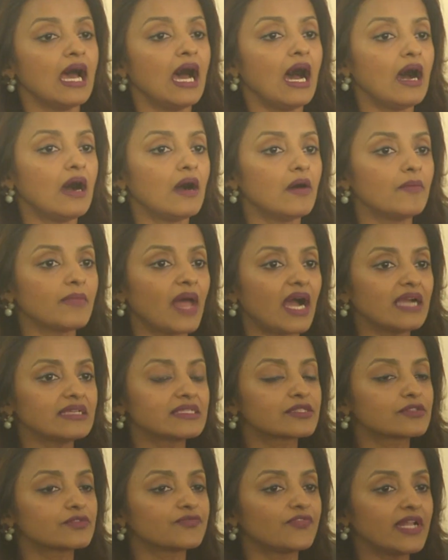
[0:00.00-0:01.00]
I
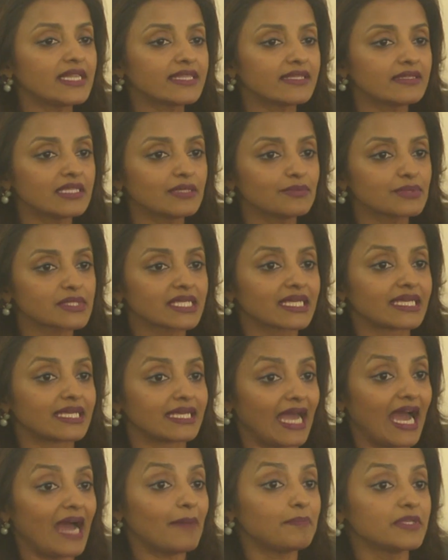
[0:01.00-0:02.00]
felt that there was a
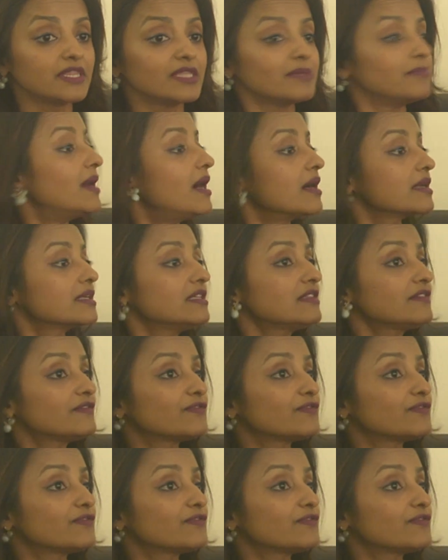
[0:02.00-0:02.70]
gap in the market